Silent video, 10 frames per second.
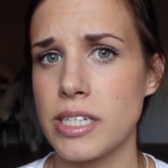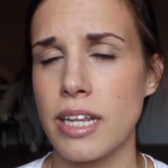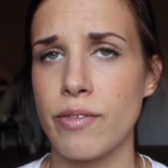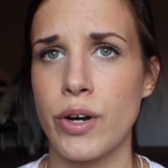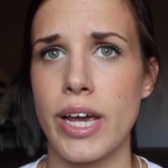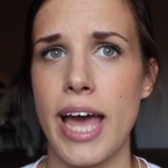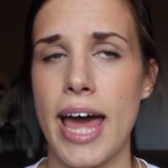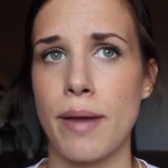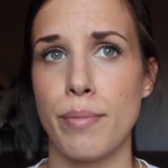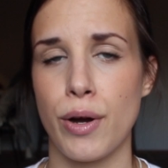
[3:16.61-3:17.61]
delivery
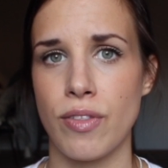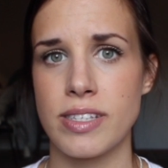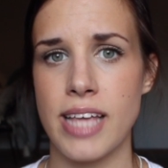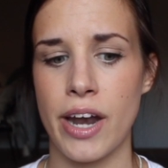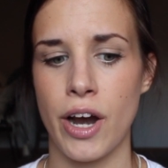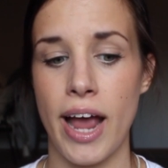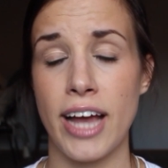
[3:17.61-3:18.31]
at a birth center.